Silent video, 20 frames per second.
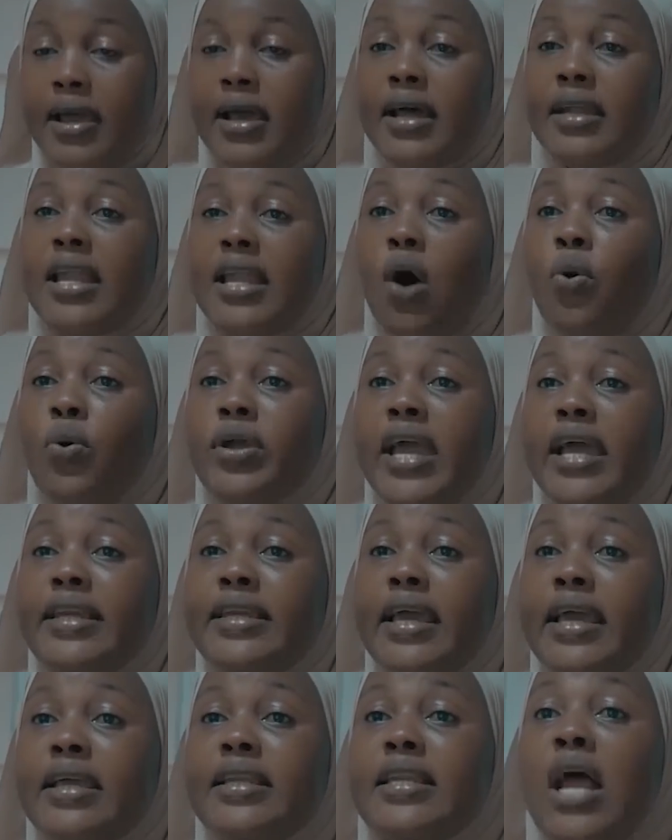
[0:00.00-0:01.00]
Now we are
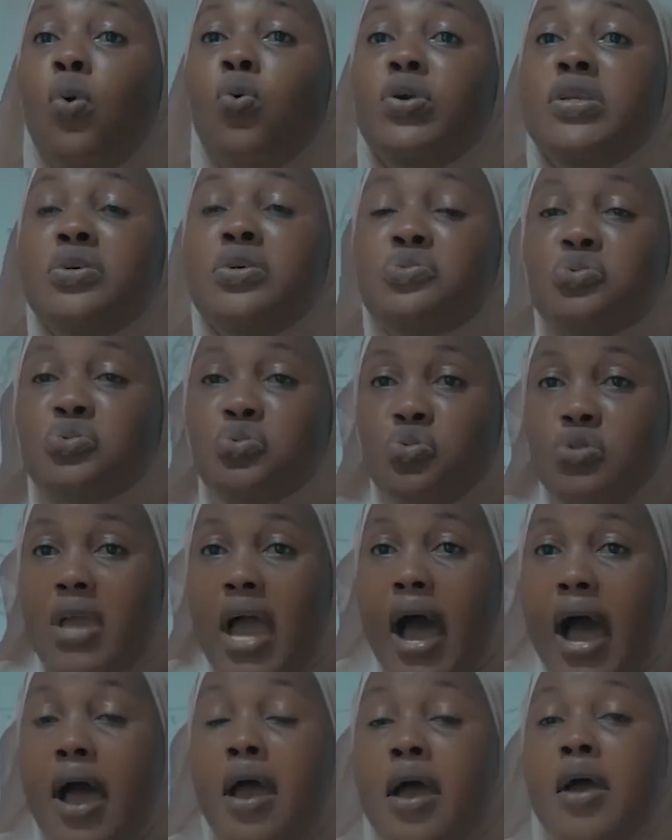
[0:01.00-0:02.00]
there, now we swing.
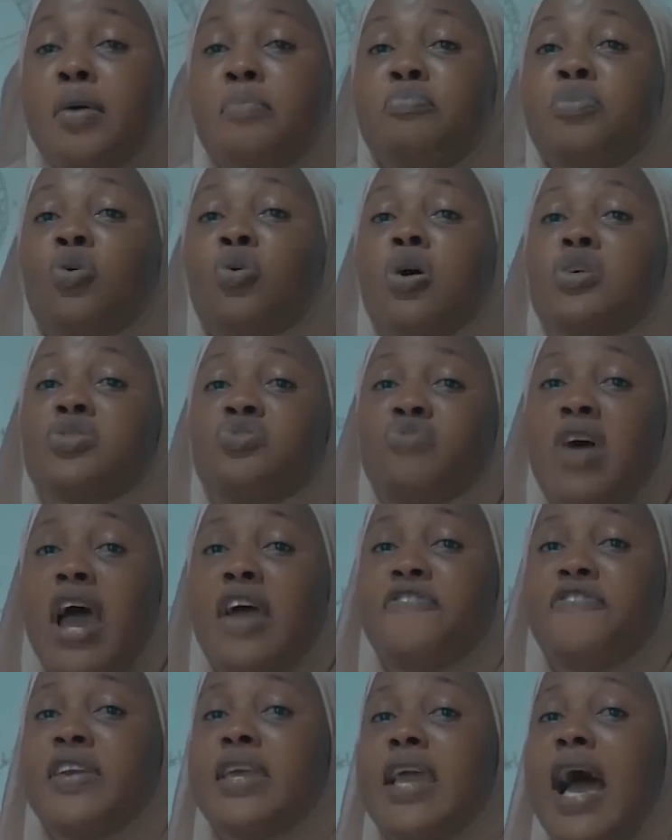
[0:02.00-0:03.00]
Because
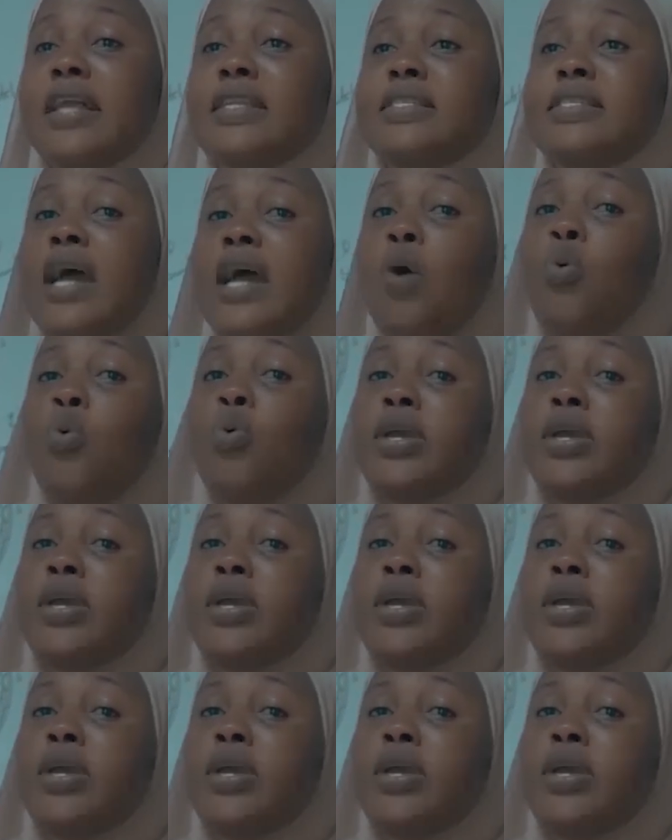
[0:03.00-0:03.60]
driving ya dear who